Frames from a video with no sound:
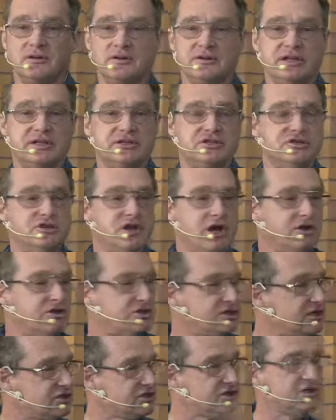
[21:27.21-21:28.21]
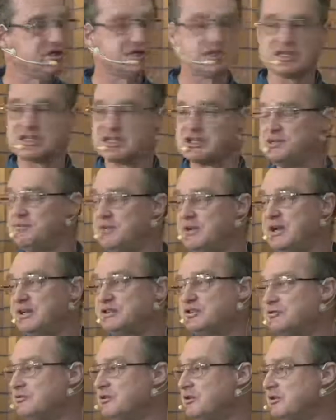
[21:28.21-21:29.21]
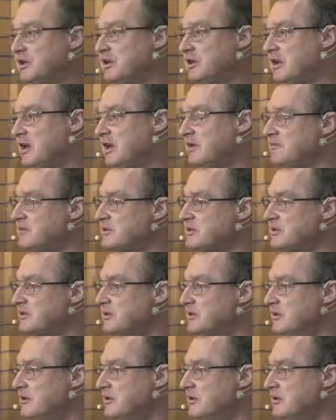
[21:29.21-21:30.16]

There's no such thing as a supernatural world, he claims.